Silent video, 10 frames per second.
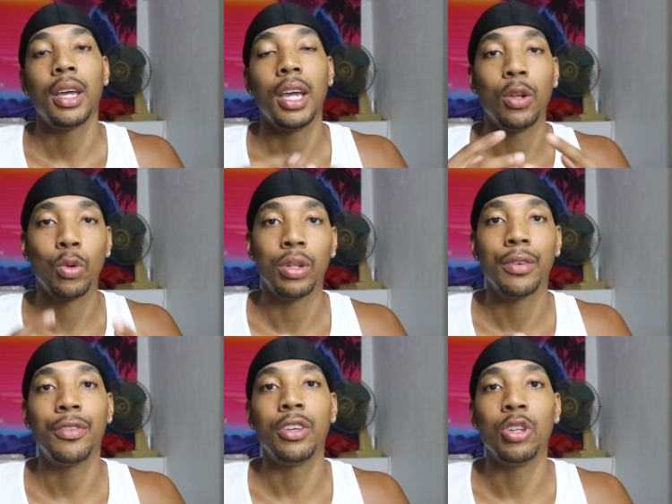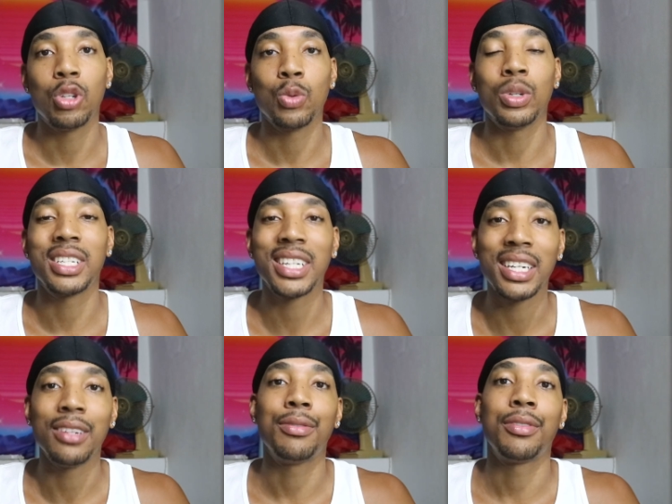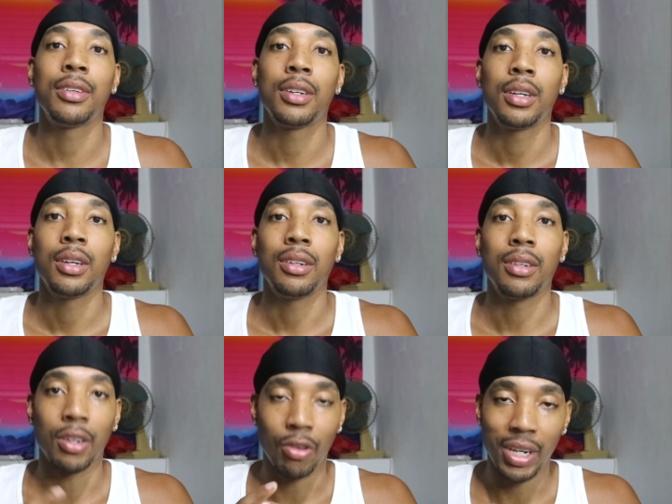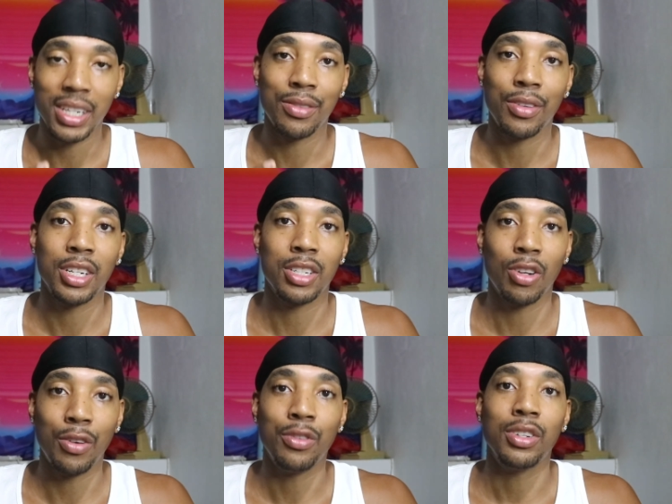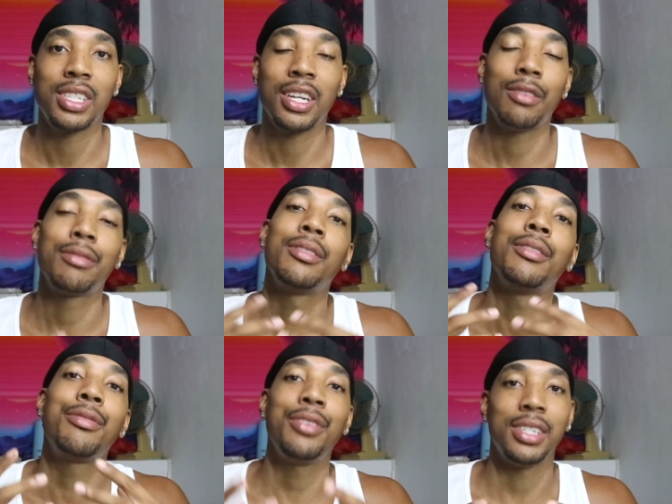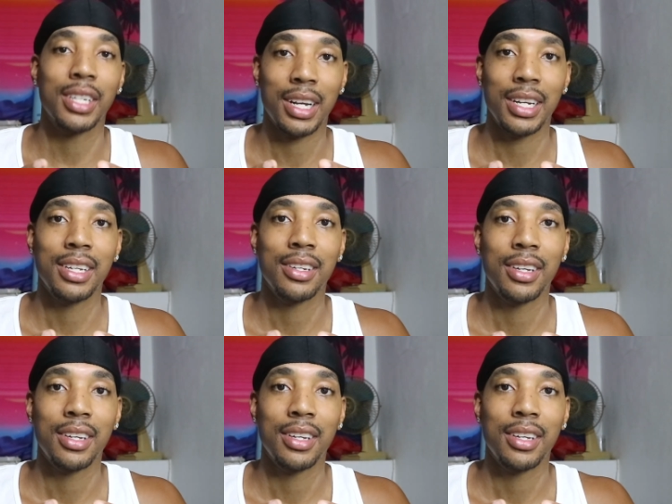in order for you to achieve the greatest version of yourself physically.